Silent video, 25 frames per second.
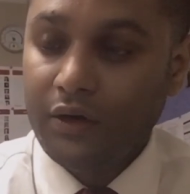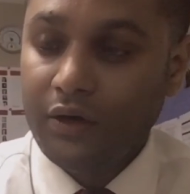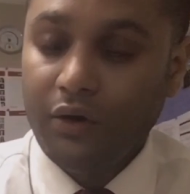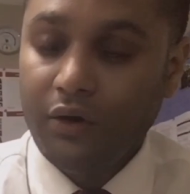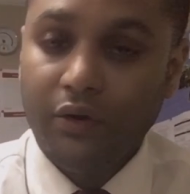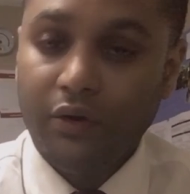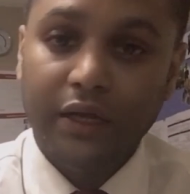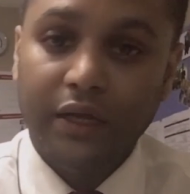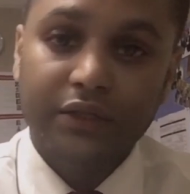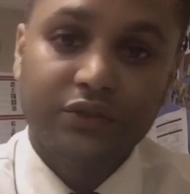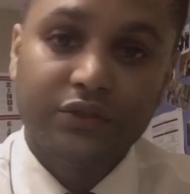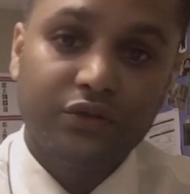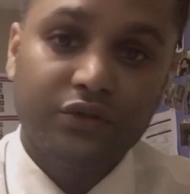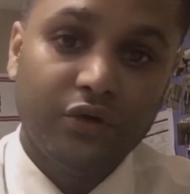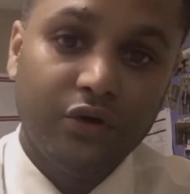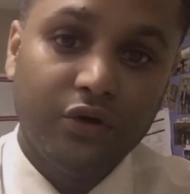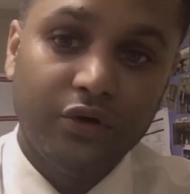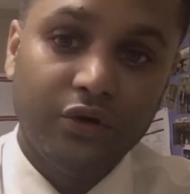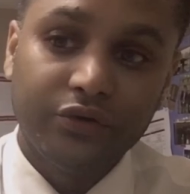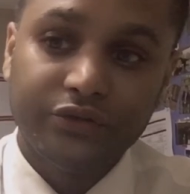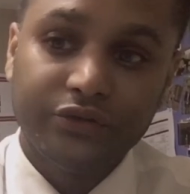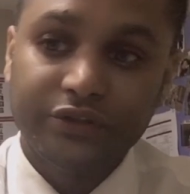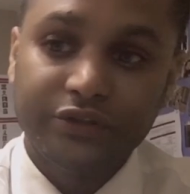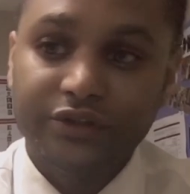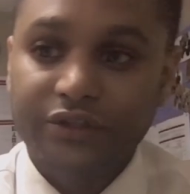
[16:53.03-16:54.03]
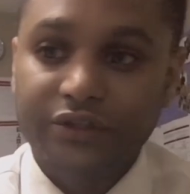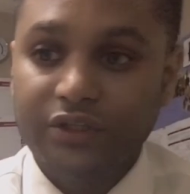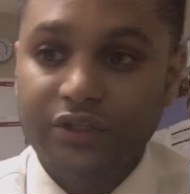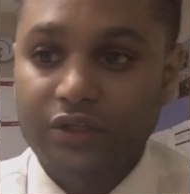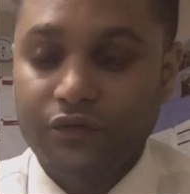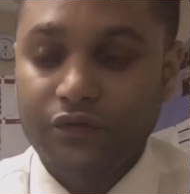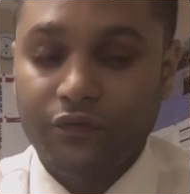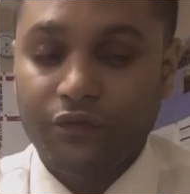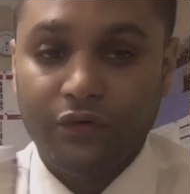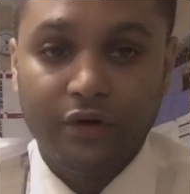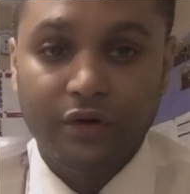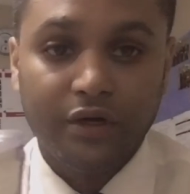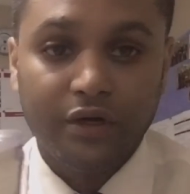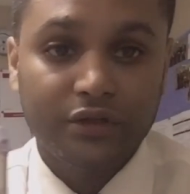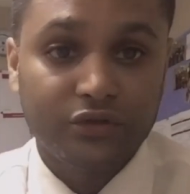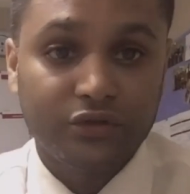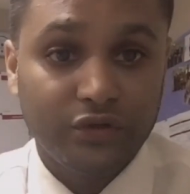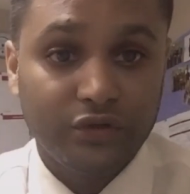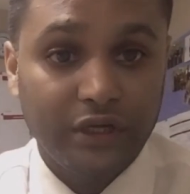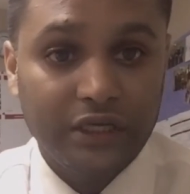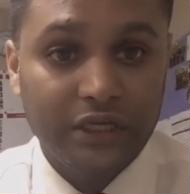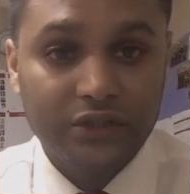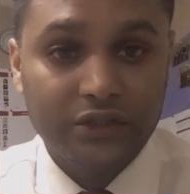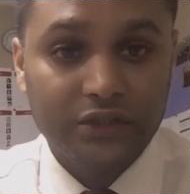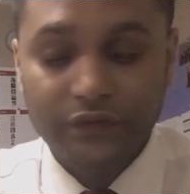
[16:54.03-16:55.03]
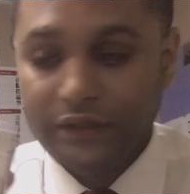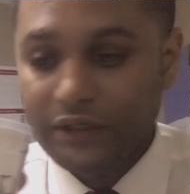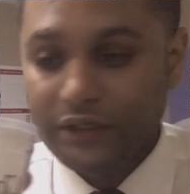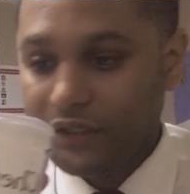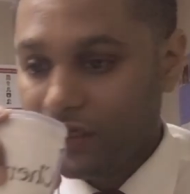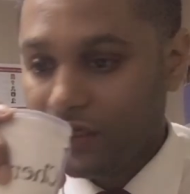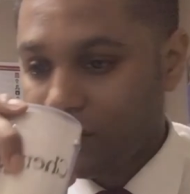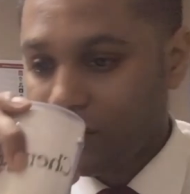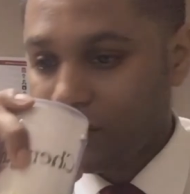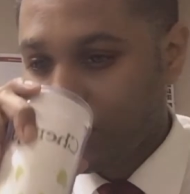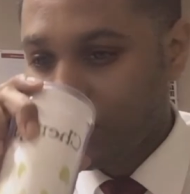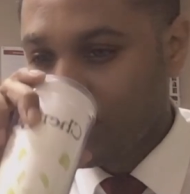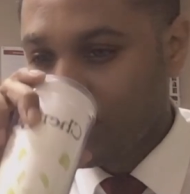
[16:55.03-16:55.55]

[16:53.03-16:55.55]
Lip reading: Alright, so this is it for today's video.